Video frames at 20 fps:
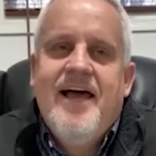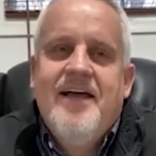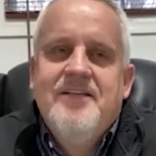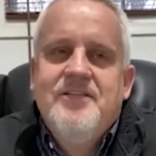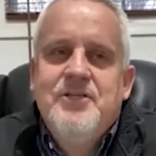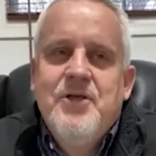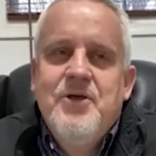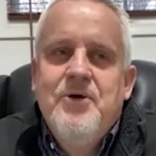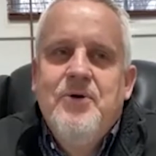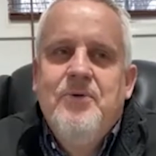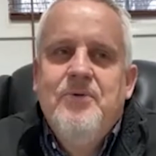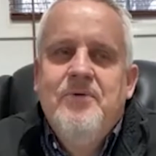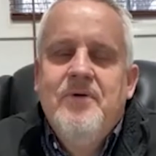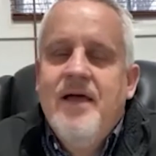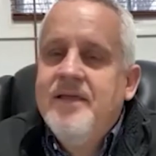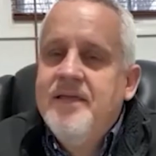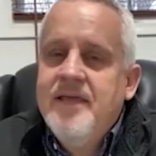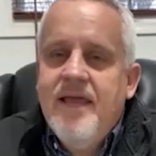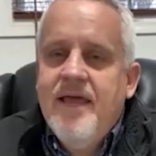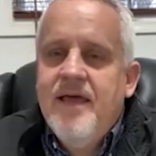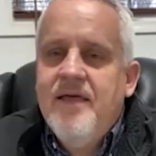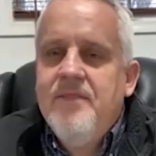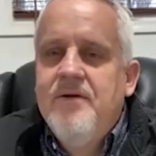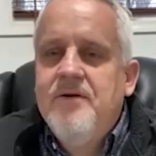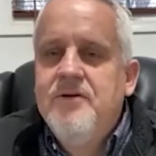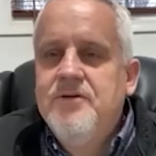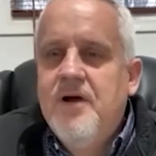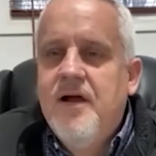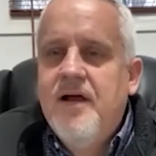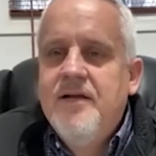So again, they're
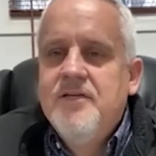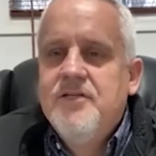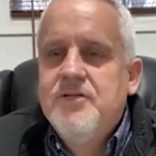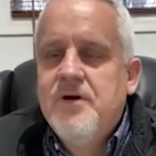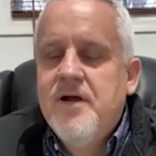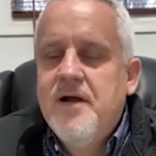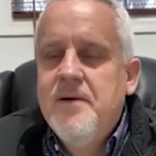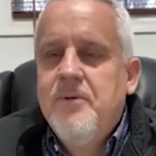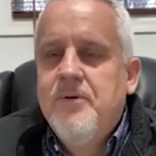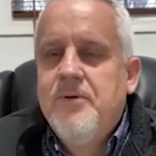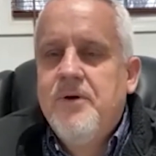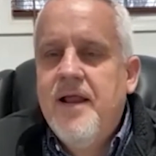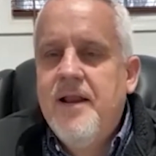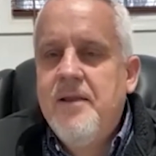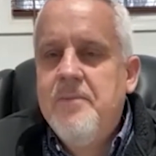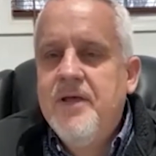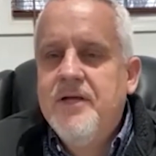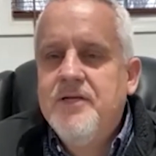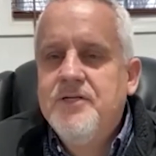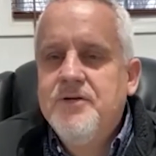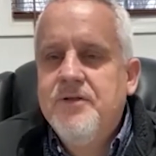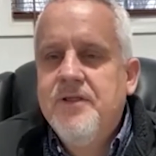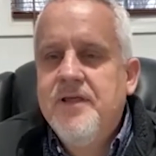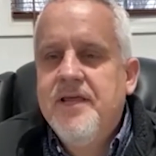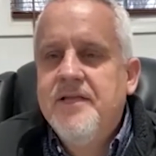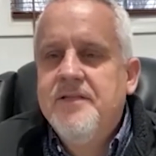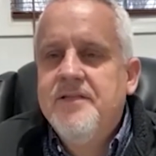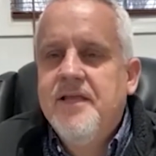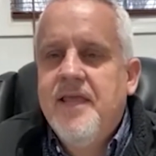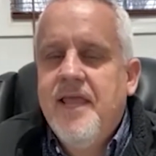trying to scramble around and make sure they
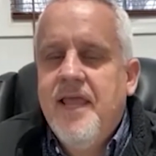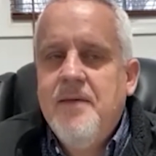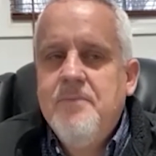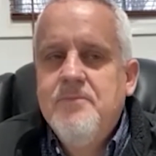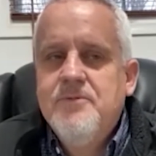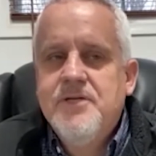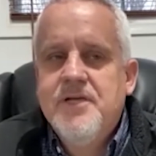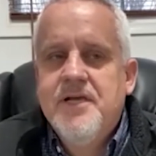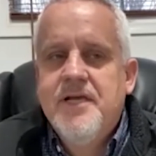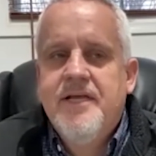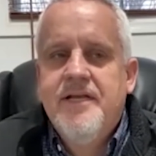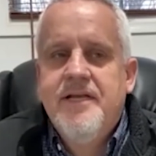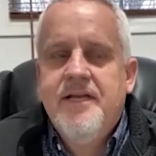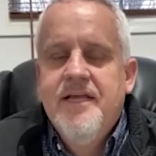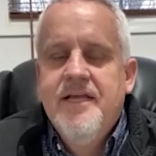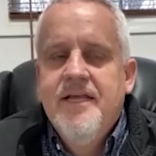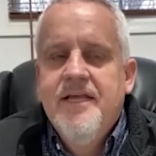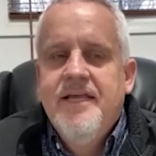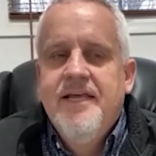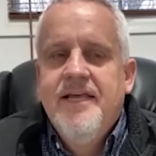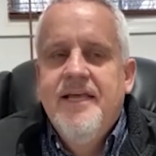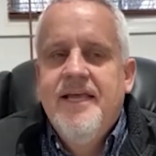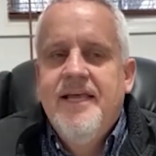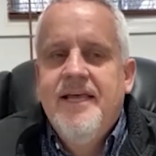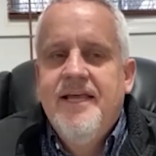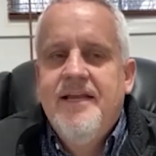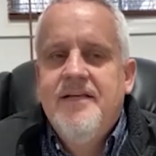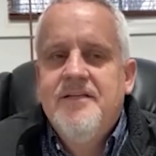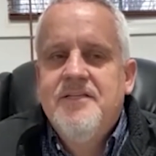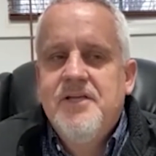get the games in.
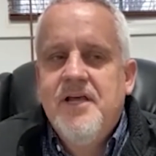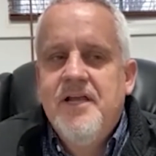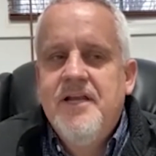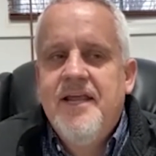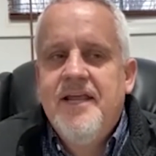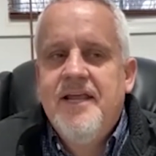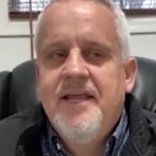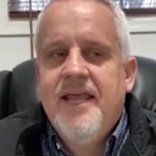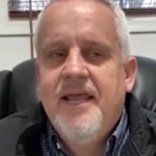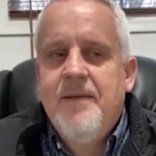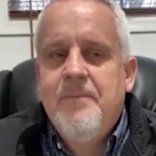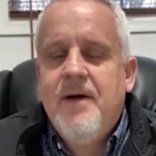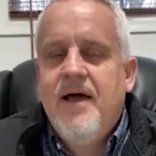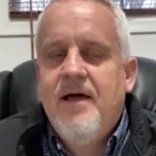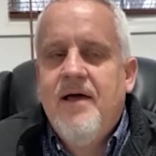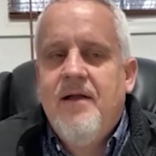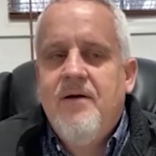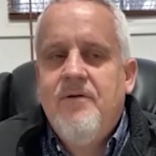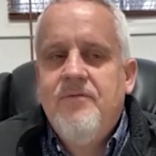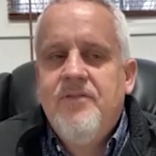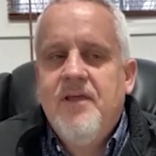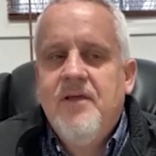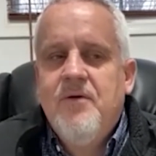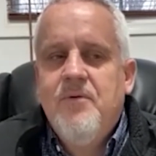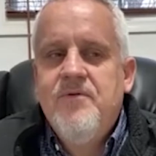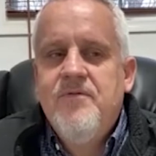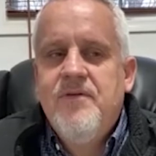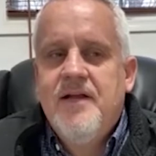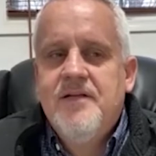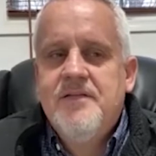And a Sunday game, I, I don't think
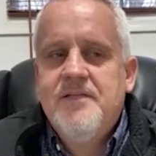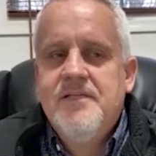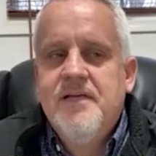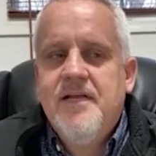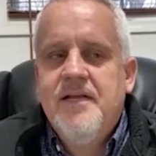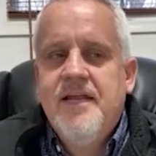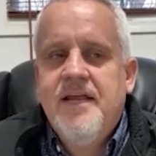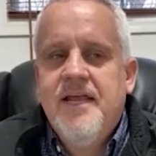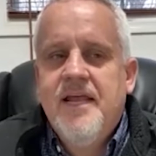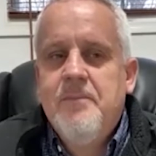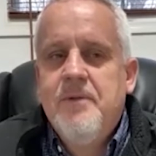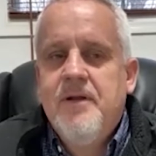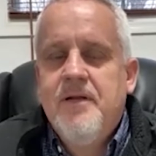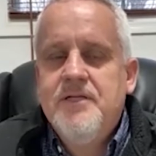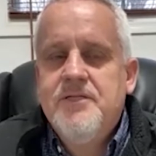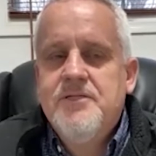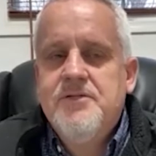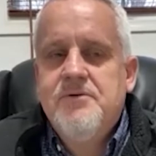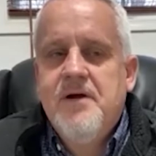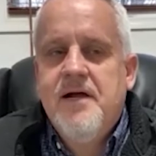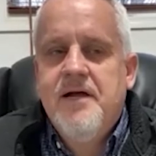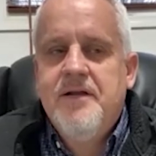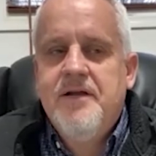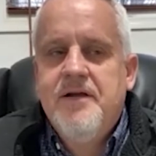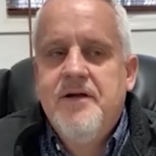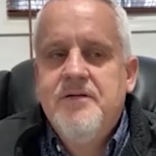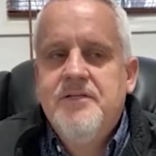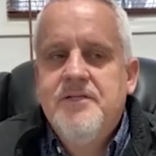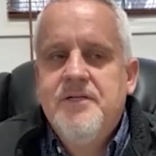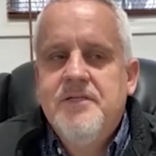had a Sunday game, at least around
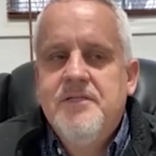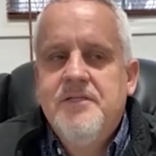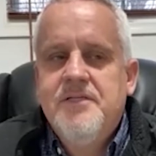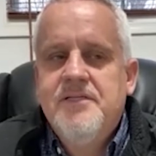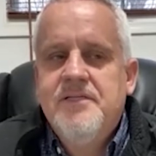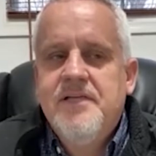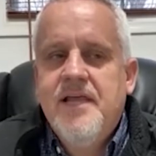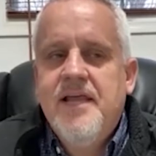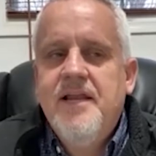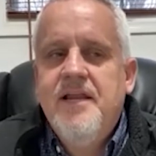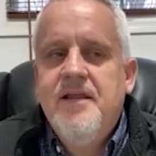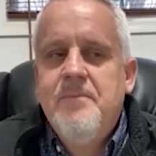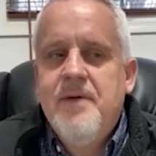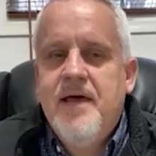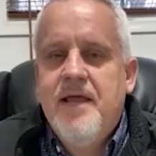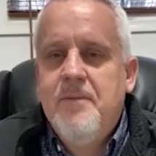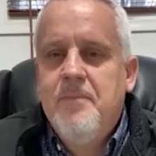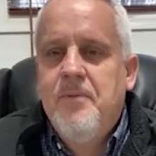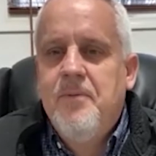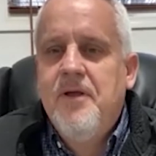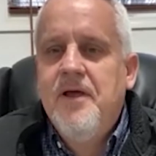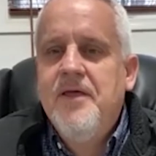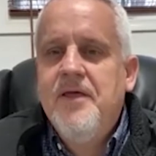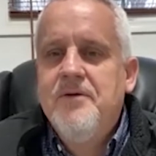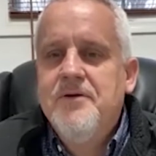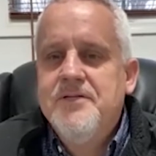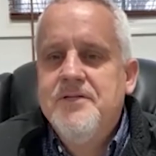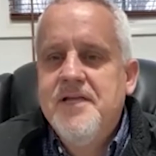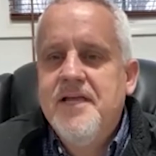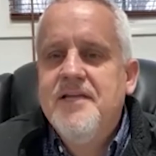here, since Salem had to play
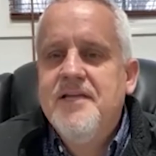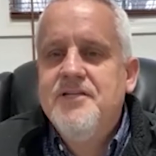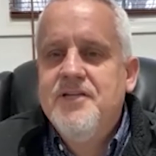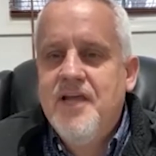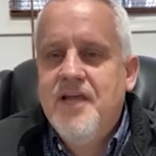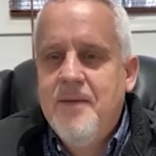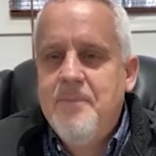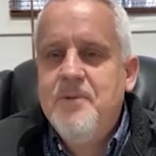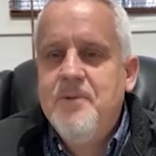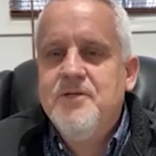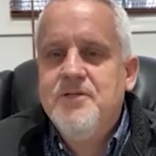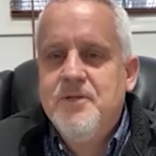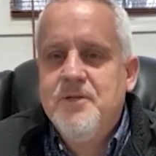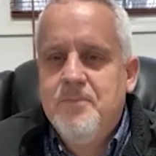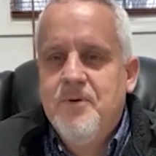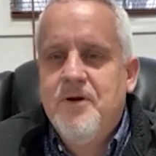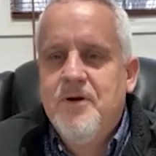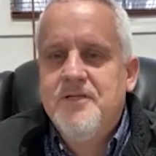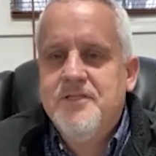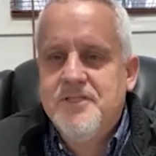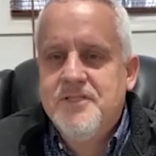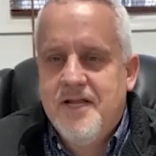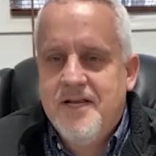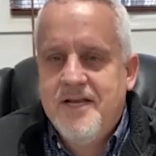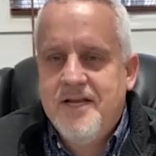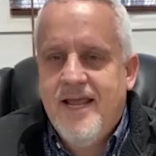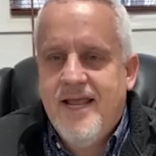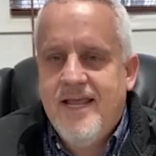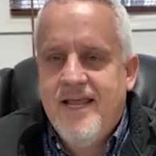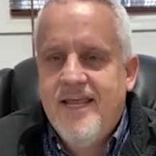their state championship on a
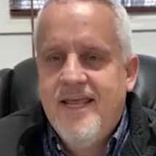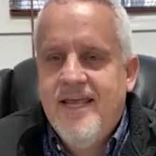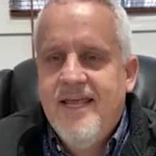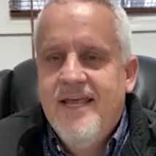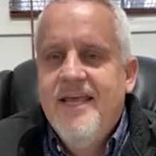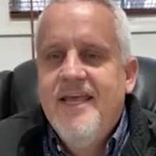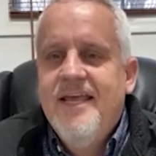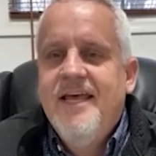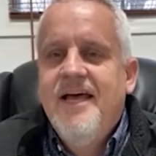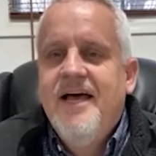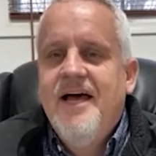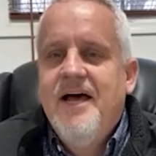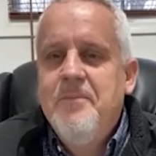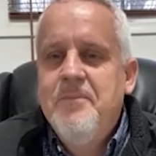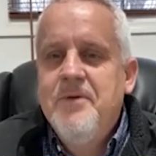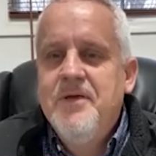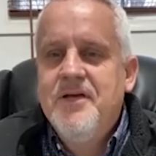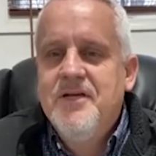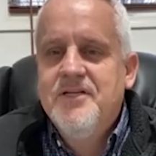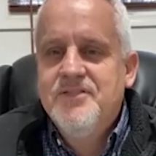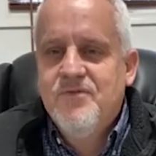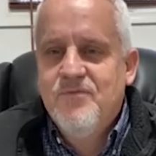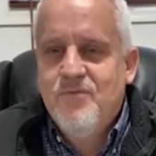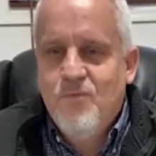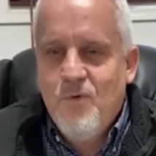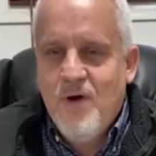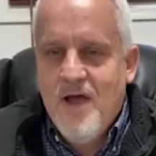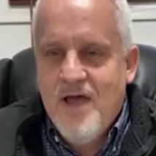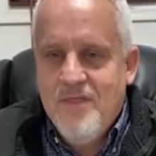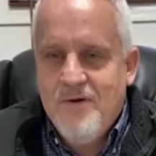Sunday uh, because of
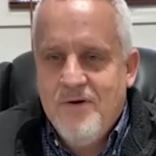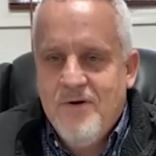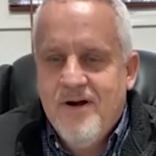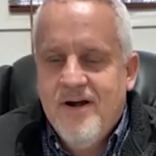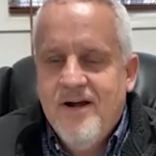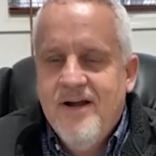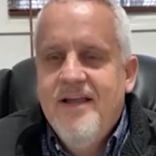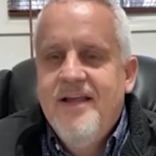weather.